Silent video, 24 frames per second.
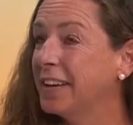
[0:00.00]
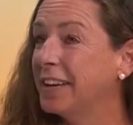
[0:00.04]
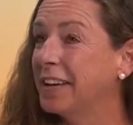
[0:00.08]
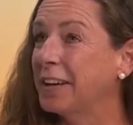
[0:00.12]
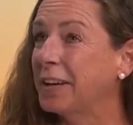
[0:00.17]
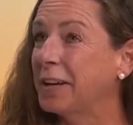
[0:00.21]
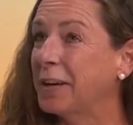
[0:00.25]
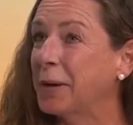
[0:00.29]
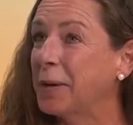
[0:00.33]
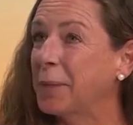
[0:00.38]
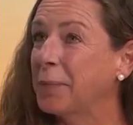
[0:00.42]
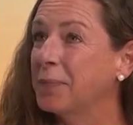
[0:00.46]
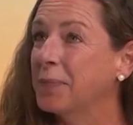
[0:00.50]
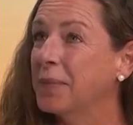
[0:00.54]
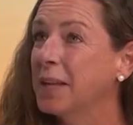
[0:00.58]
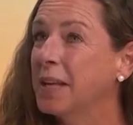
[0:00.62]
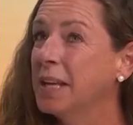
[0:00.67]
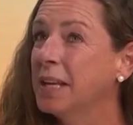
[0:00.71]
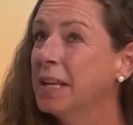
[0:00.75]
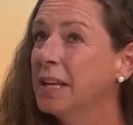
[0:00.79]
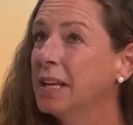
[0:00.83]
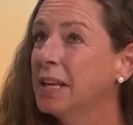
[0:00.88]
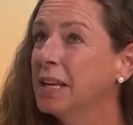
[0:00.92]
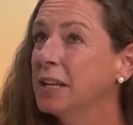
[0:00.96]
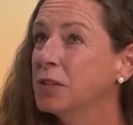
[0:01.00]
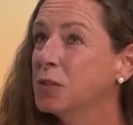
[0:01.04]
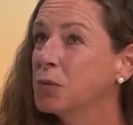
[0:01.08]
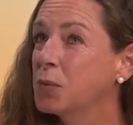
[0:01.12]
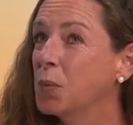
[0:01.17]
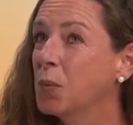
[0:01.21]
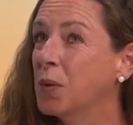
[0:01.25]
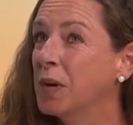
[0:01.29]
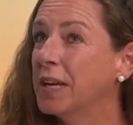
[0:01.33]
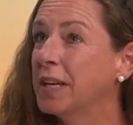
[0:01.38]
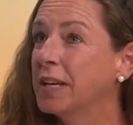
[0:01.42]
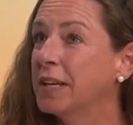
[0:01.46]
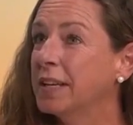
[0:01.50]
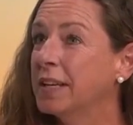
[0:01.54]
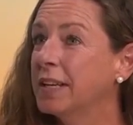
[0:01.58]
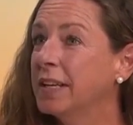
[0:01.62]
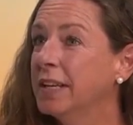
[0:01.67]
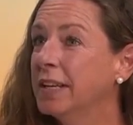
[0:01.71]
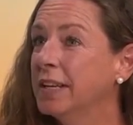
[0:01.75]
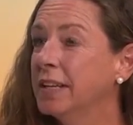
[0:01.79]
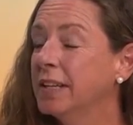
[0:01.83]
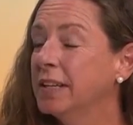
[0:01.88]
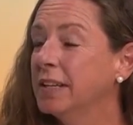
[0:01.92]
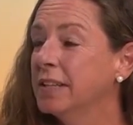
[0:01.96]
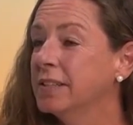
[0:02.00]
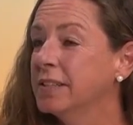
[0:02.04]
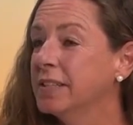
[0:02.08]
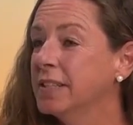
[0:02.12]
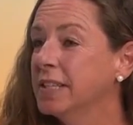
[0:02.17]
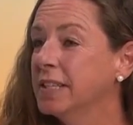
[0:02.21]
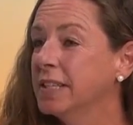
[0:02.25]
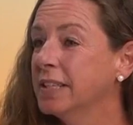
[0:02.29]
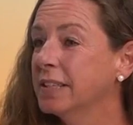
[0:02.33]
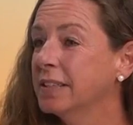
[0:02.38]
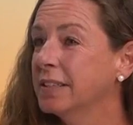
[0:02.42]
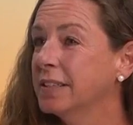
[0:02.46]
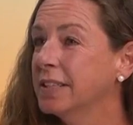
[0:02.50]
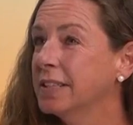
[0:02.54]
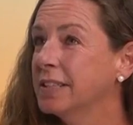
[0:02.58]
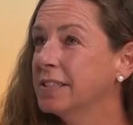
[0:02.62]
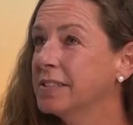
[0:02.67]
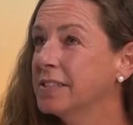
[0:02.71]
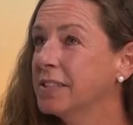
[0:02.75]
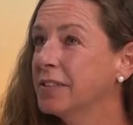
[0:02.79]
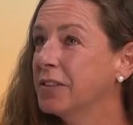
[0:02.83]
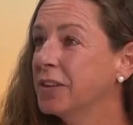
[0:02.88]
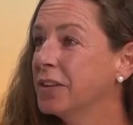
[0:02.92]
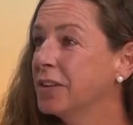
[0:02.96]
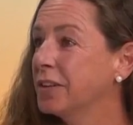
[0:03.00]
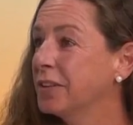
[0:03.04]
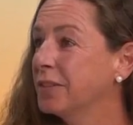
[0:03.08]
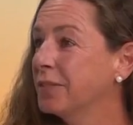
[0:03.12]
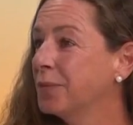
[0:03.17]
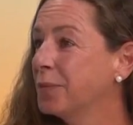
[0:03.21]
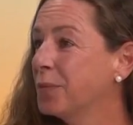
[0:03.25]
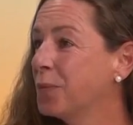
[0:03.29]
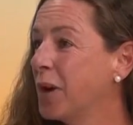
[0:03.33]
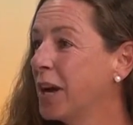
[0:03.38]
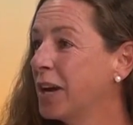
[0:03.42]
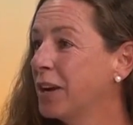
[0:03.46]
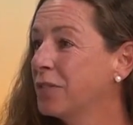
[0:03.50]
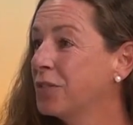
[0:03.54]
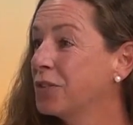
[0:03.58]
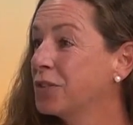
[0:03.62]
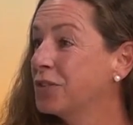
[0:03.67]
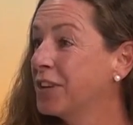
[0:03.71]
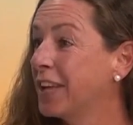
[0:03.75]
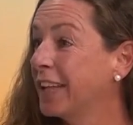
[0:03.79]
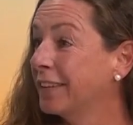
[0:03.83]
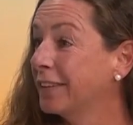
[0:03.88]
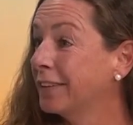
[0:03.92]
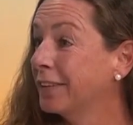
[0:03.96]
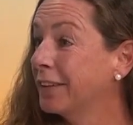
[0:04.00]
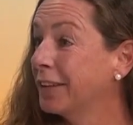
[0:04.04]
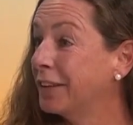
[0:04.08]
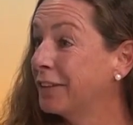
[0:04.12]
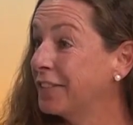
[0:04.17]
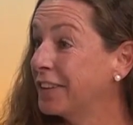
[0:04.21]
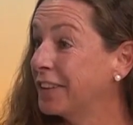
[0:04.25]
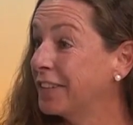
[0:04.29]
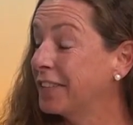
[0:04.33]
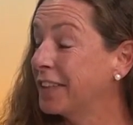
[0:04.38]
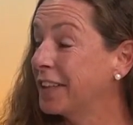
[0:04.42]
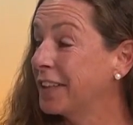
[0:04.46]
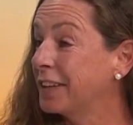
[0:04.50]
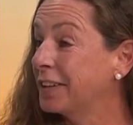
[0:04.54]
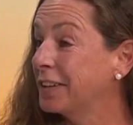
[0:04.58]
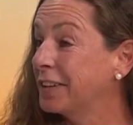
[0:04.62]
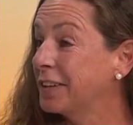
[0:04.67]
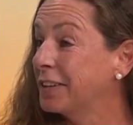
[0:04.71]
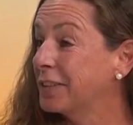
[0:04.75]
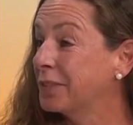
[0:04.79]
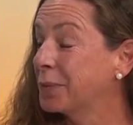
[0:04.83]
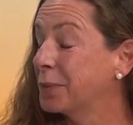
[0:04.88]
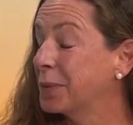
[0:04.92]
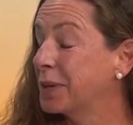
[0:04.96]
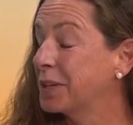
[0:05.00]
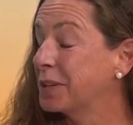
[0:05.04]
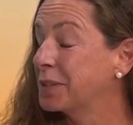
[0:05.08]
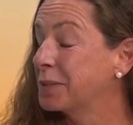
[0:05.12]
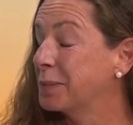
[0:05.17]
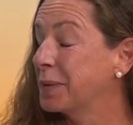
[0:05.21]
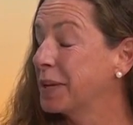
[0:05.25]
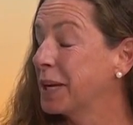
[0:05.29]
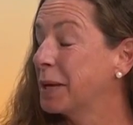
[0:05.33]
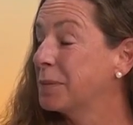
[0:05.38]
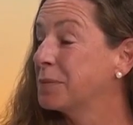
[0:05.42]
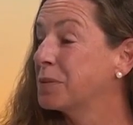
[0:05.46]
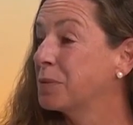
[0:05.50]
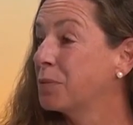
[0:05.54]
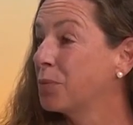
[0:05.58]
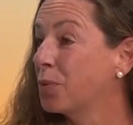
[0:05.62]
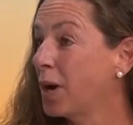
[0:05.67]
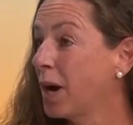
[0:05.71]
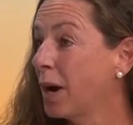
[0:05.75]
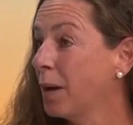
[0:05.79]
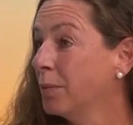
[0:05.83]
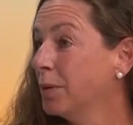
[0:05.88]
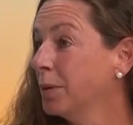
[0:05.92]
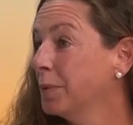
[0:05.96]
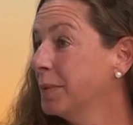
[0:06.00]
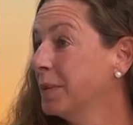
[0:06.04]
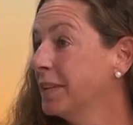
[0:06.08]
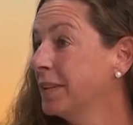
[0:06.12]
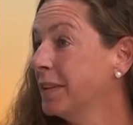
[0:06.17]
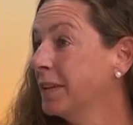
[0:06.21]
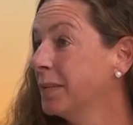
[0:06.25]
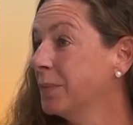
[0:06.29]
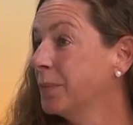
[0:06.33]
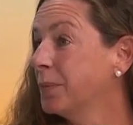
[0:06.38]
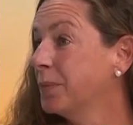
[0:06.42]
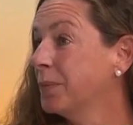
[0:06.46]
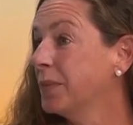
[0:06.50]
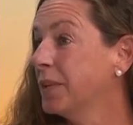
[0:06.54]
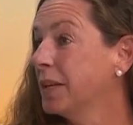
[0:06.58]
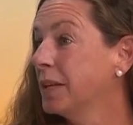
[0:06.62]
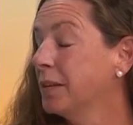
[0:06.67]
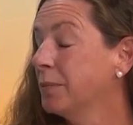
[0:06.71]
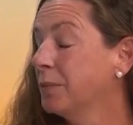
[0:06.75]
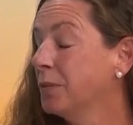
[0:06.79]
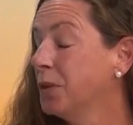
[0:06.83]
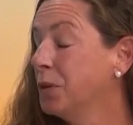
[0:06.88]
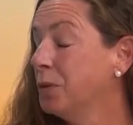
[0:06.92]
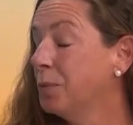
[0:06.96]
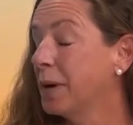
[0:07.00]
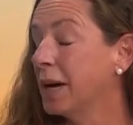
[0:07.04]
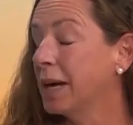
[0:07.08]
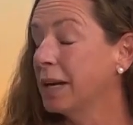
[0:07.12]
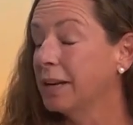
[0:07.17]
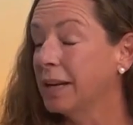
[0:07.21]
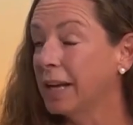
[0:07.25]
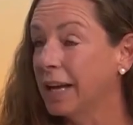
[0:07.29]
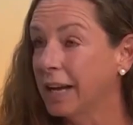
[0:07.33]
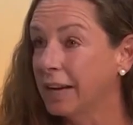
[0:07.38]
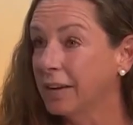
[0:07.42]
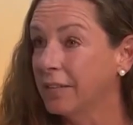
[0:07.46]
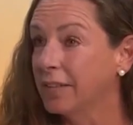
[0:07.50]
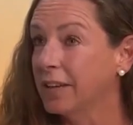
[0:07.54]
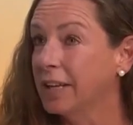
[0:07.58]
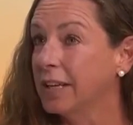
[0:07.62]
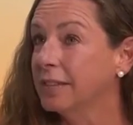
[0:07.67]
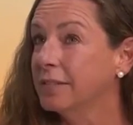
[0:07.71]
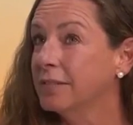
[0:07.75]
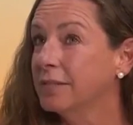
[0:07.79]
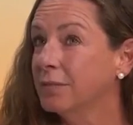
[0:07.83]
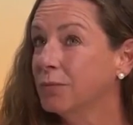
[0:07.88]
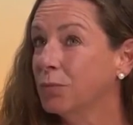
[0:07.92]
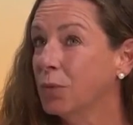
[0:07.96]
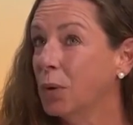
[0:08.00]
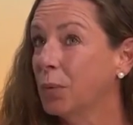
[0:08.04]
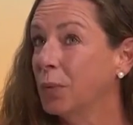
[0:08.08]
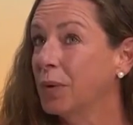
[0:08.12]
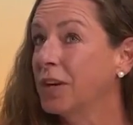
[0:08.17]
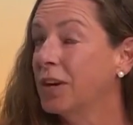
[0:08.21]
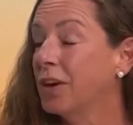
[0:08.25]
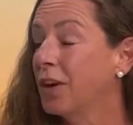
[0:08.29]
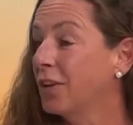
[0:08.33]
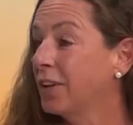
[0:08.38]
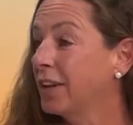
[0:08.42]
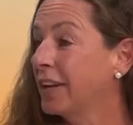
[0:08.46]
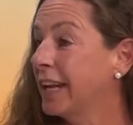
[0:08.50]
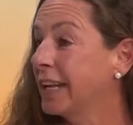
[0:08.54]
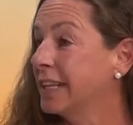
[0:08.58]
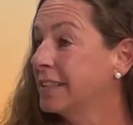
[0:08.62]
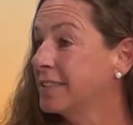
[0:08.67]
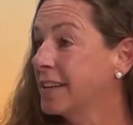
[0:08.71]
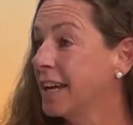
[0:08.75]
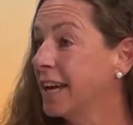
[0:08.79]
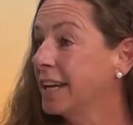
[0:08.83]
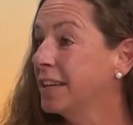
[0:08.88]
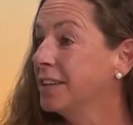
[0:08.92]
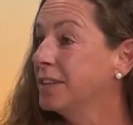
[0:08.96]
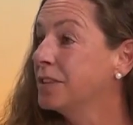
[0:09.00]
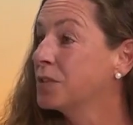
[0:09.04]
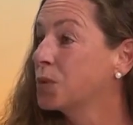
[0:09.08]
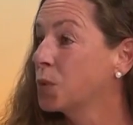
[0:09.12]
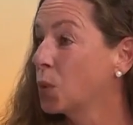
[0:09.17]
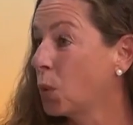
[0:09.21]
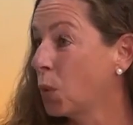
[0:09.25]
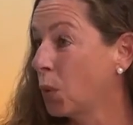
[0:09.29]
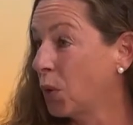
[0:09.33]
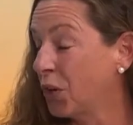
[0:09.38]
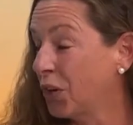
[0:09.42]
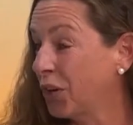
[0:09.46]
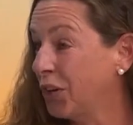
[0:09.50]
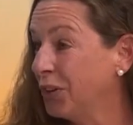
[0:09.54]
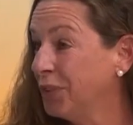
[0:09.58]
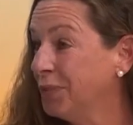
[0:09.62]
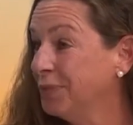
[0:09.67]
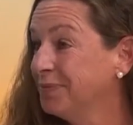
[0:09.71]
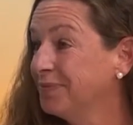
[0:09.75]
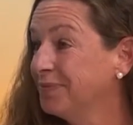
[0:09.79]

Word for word: Um, it's when it, it gets in the way of your daily living that is when it becomes a problem, and then it, you might have what we call an anxiety disorder.